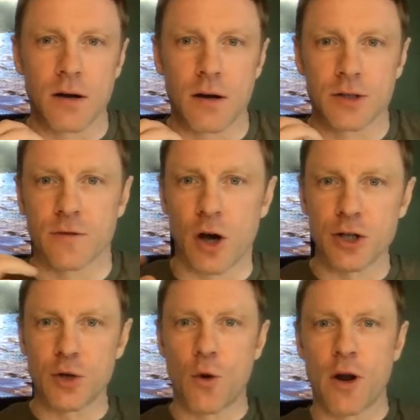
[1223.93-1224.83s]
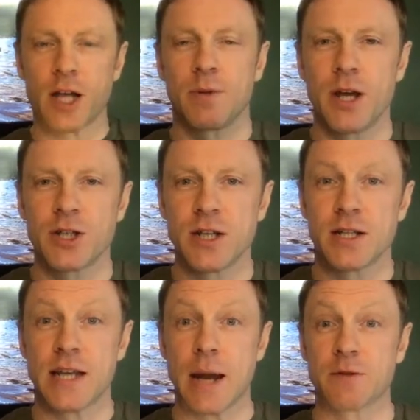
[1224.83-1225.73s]
sort of underwater exploration in
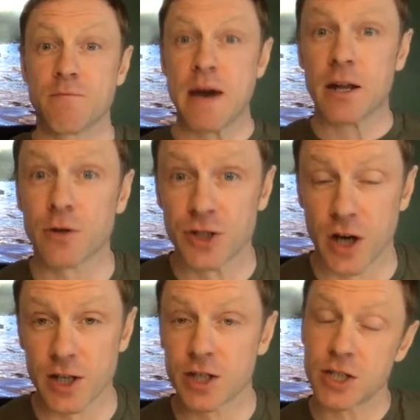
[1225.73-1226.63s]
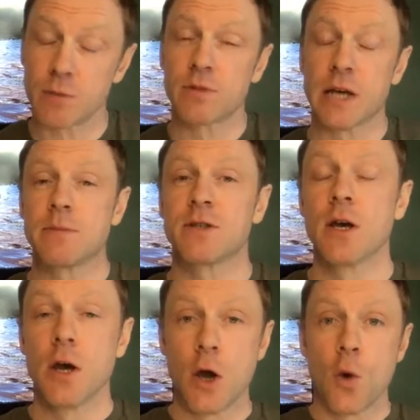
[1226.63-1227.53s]
terms of medical science, because sometimes
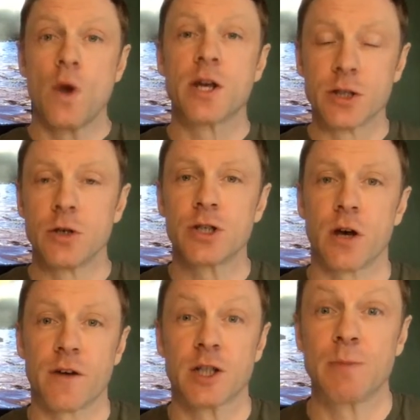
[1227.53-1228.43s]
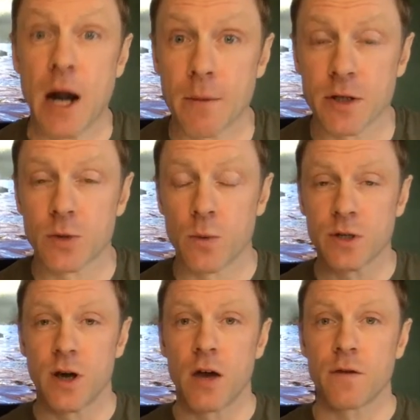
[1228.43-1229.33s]
we can do stuff, experiments when we're
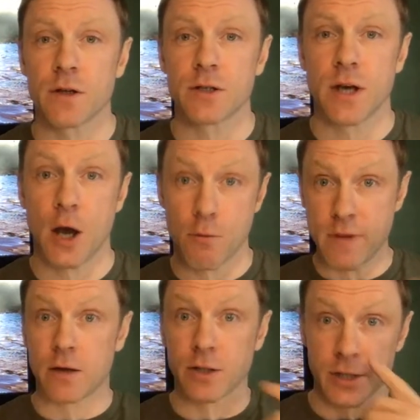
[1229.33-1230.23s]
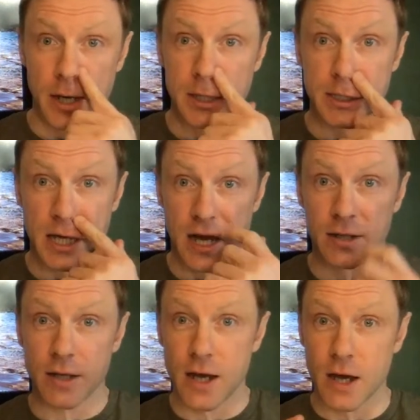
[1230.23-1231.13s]
diving to help medical science. And
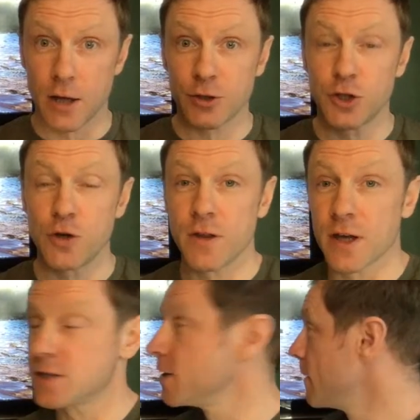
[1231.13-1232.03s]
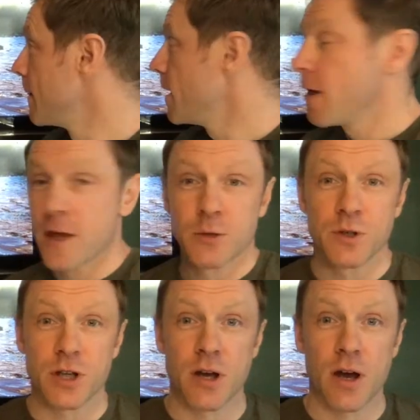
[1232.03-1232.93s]
I'll show you this. This was
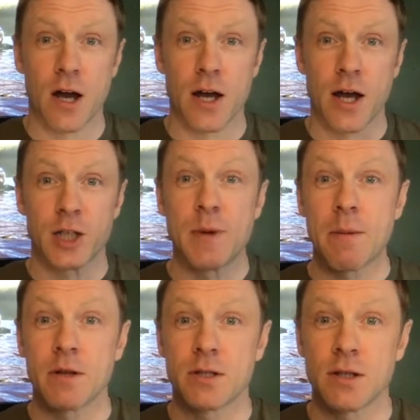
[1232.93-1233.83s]
an experiment